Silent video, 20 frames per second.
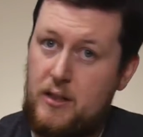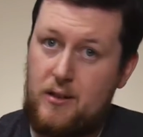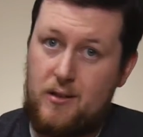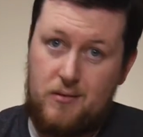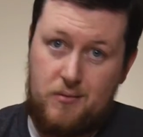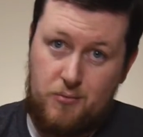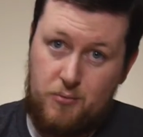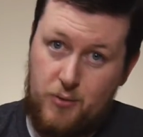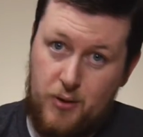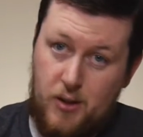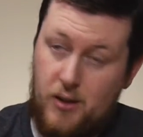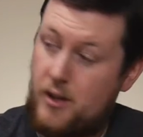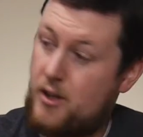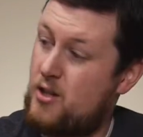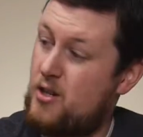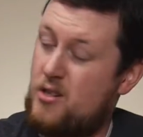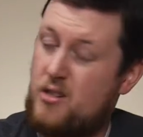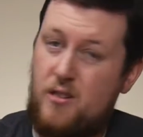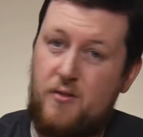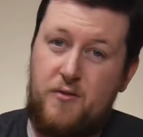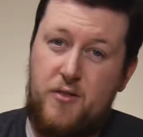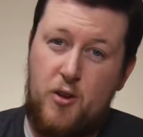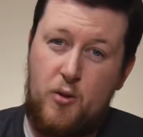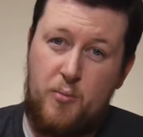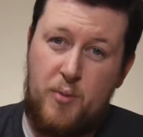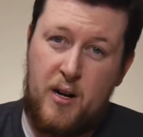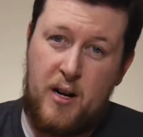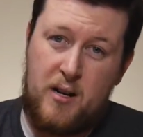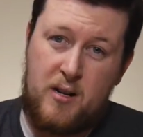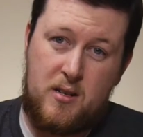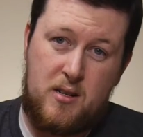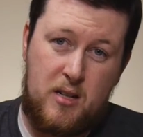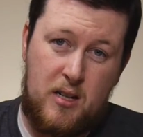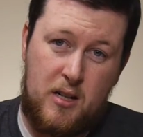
They're really just a few bucks,